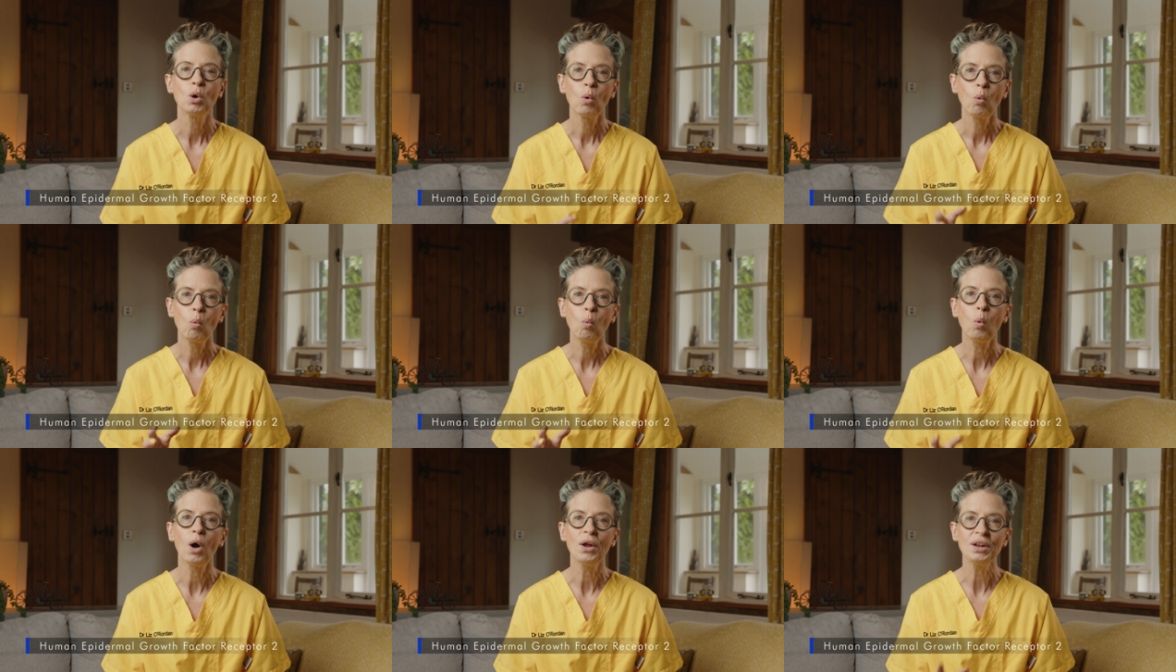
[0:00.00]

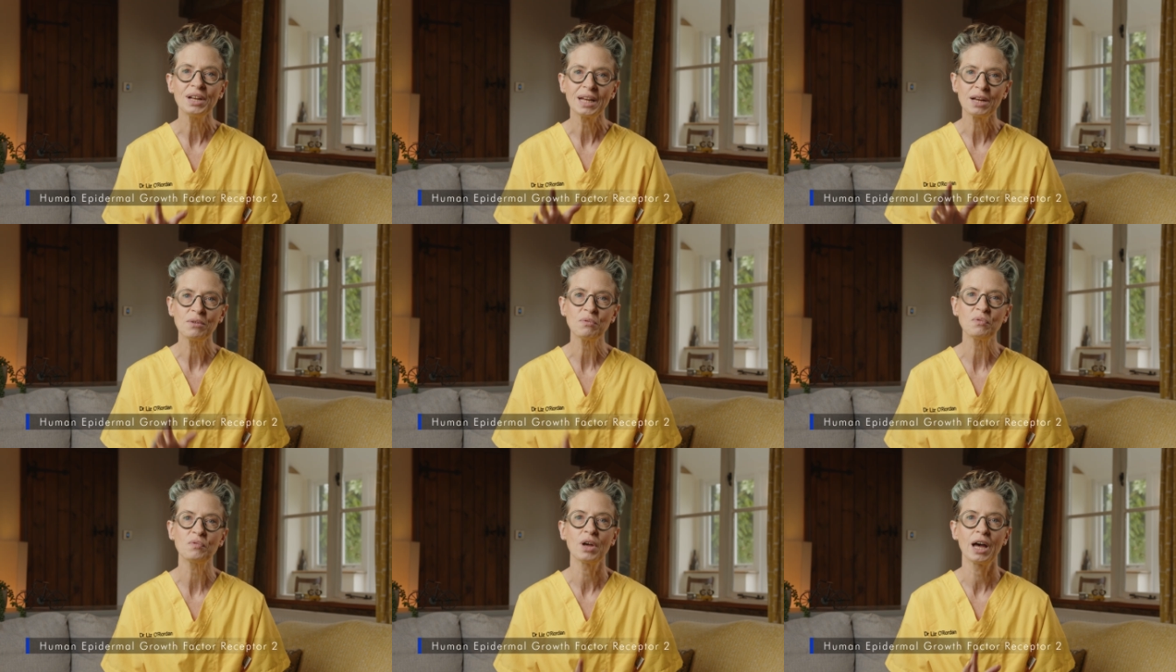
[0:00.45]
1
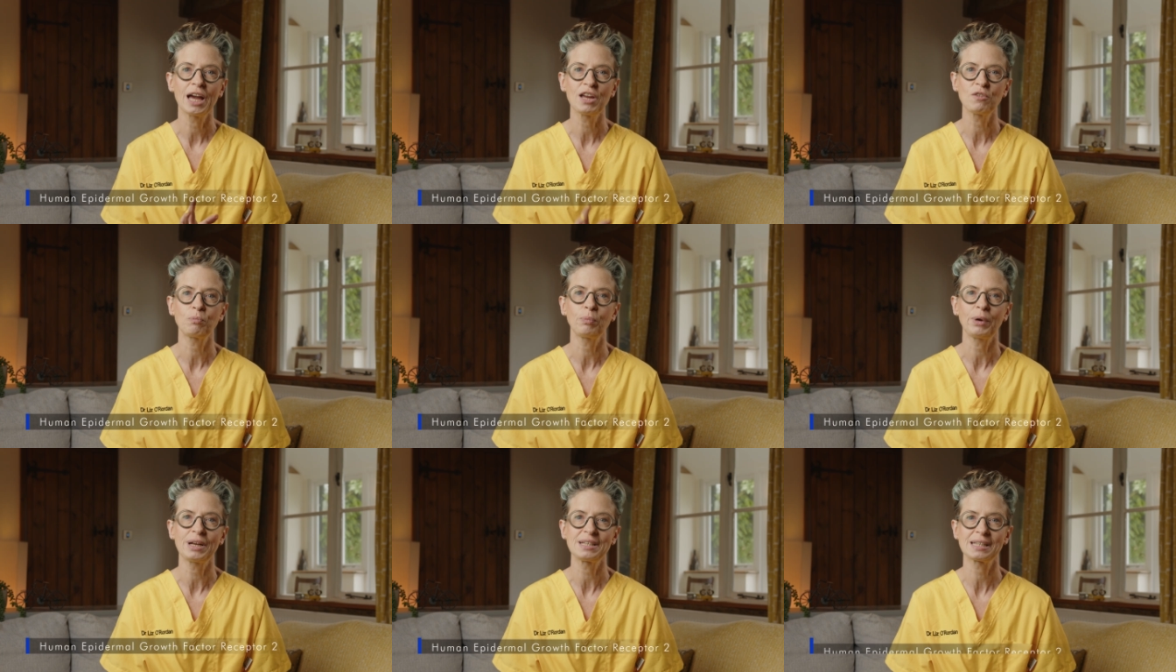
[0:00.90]
in
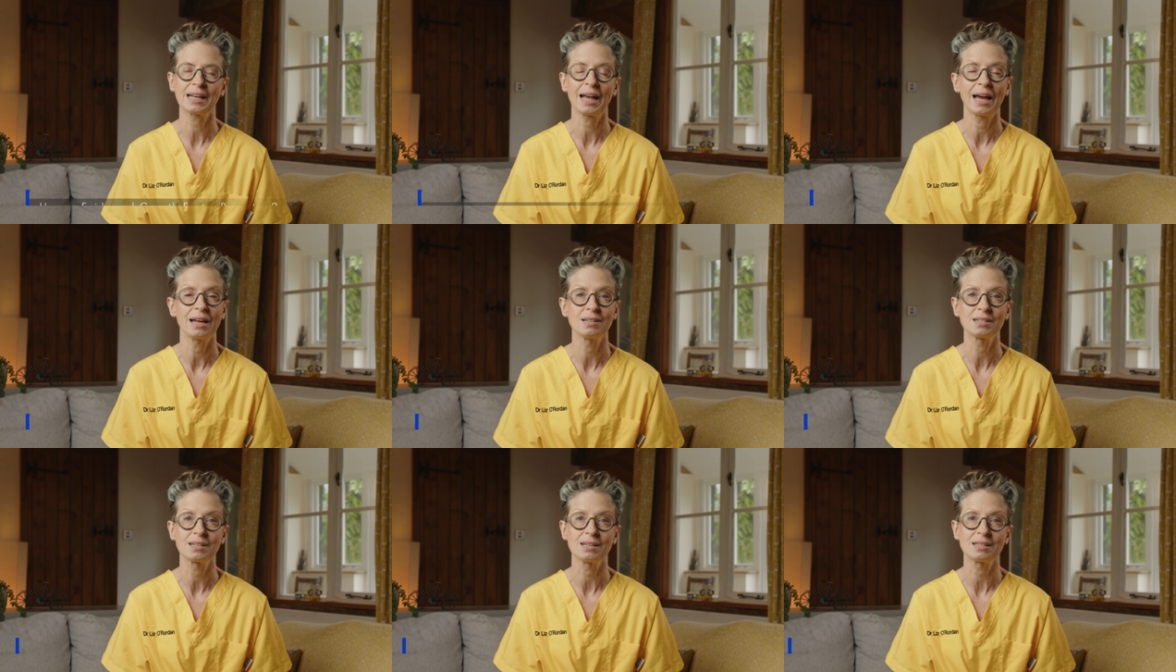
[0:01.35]
5 breast
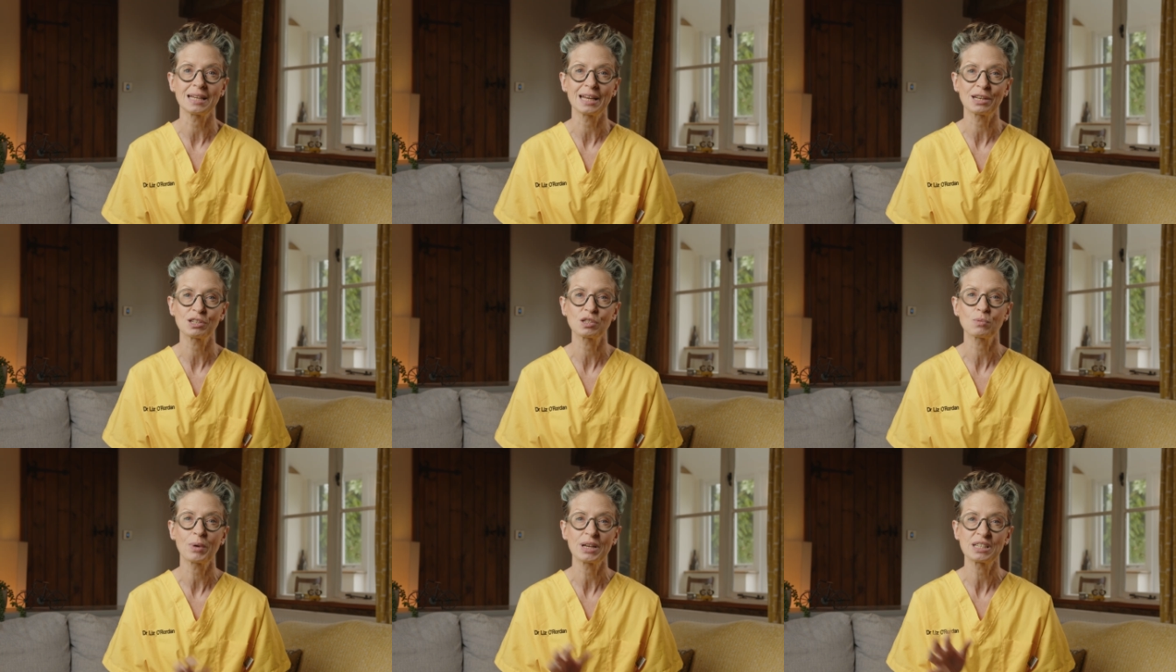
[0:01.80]
cancers
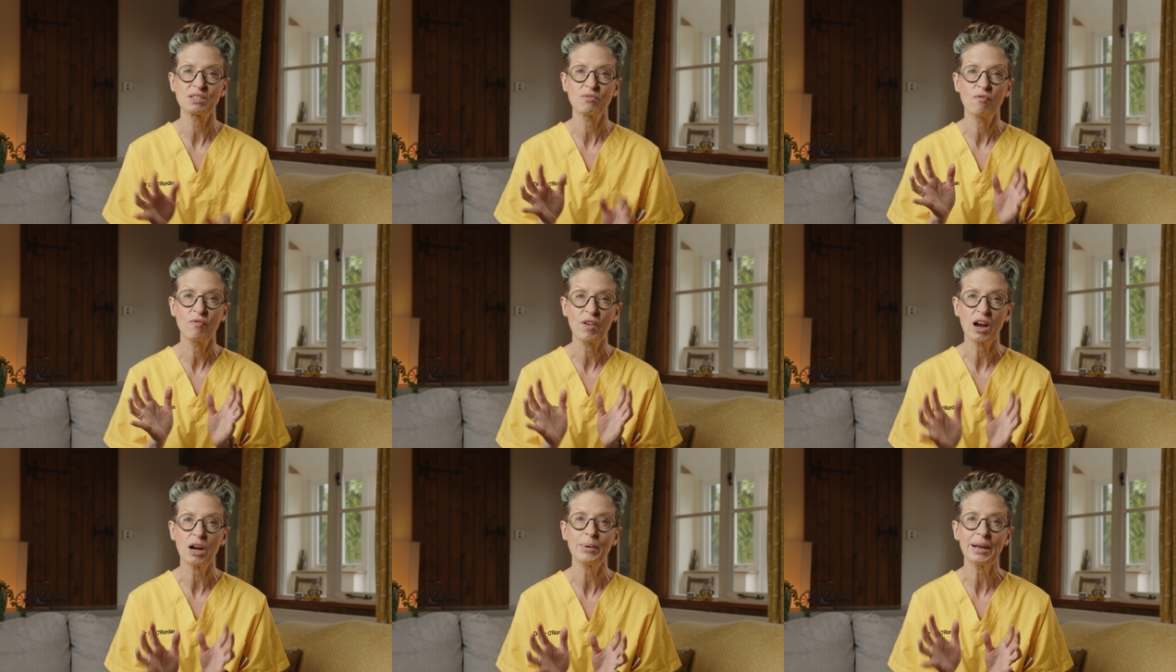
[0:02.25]
express
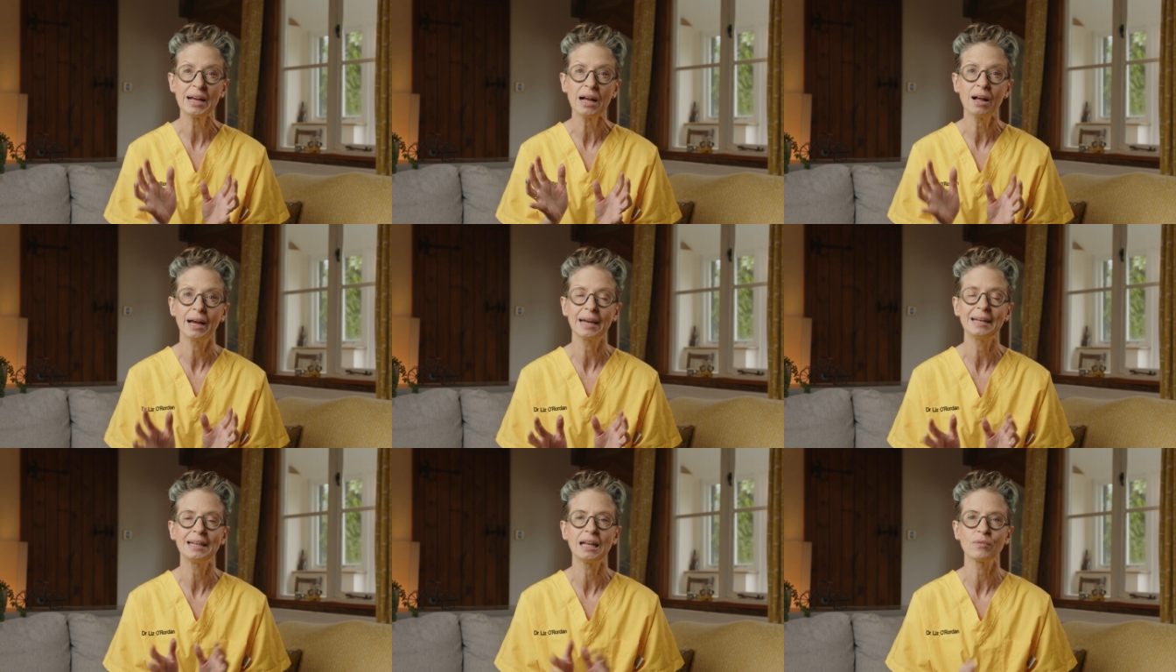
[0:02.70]
very
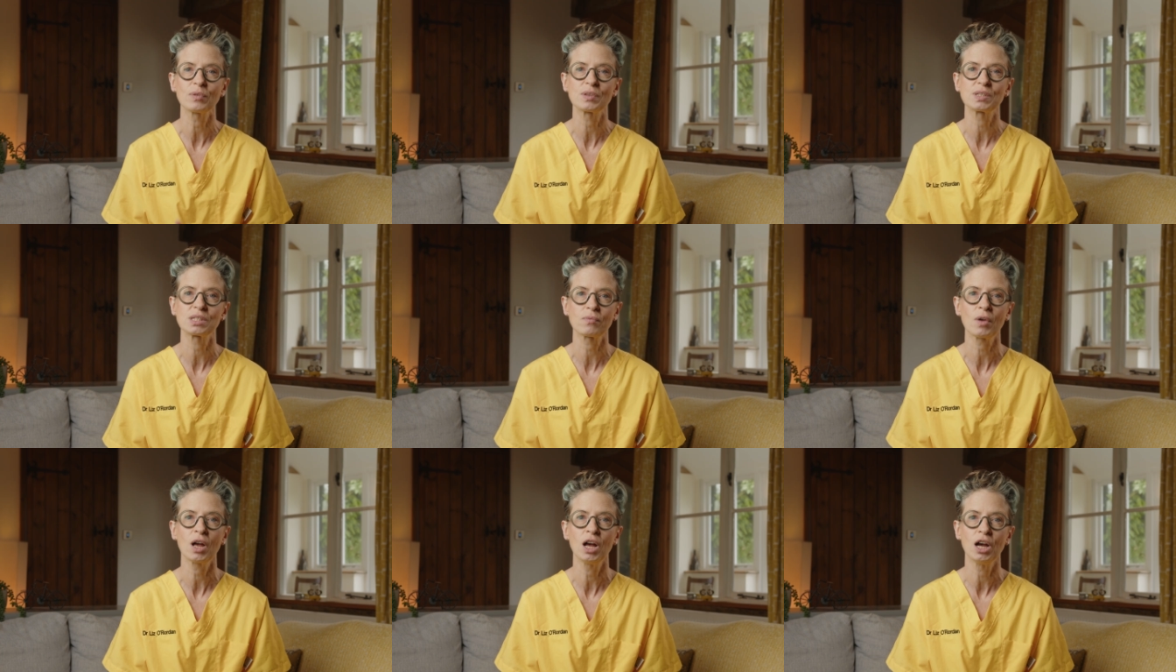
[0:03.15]
high
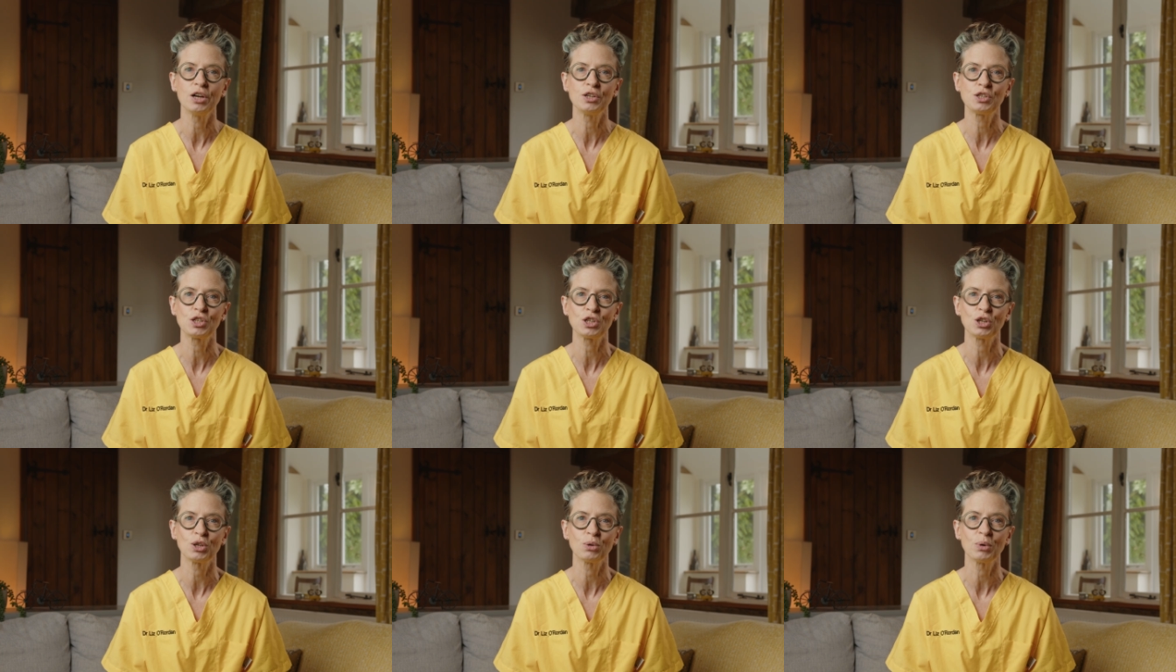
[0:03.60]
levels of
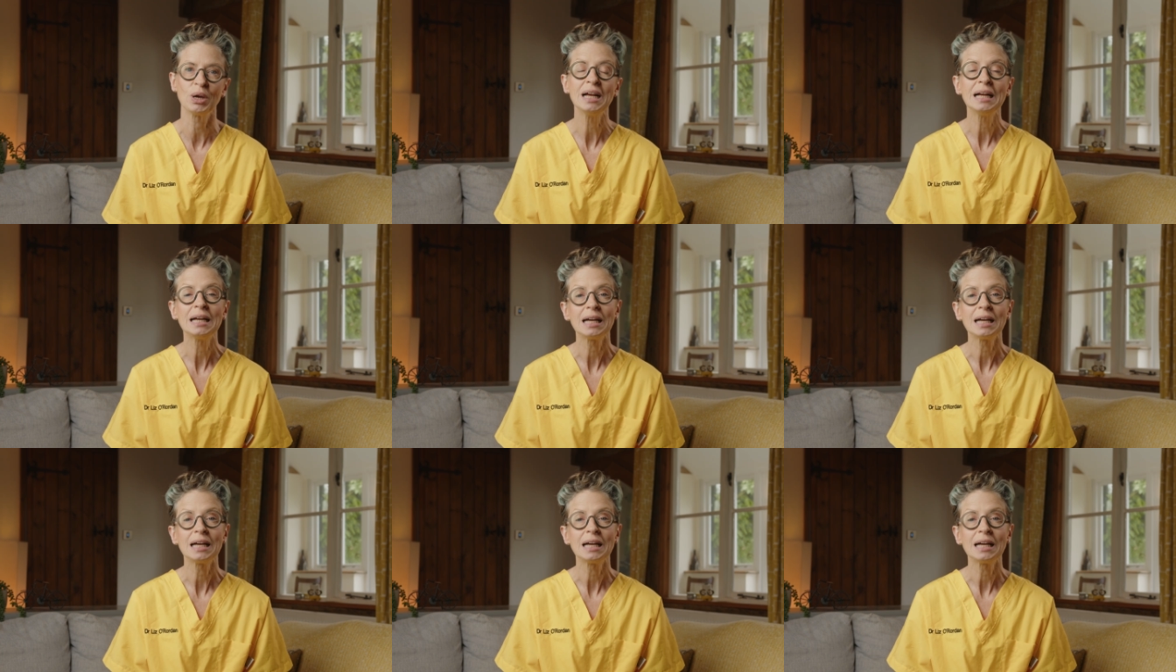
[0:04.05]
HER2,